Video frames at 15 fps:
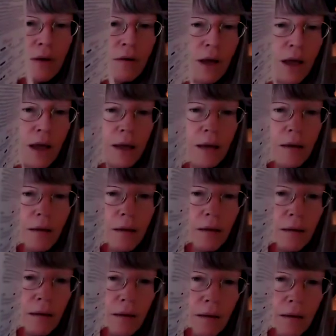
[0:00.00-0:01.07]
Okay,
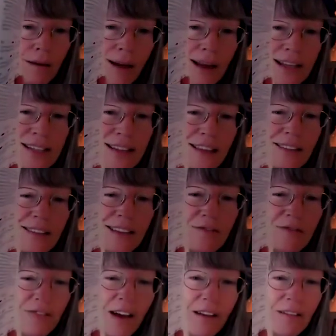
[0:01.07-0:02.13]
I
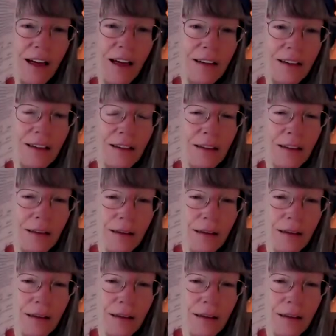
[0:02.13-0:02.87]
suddenly felt like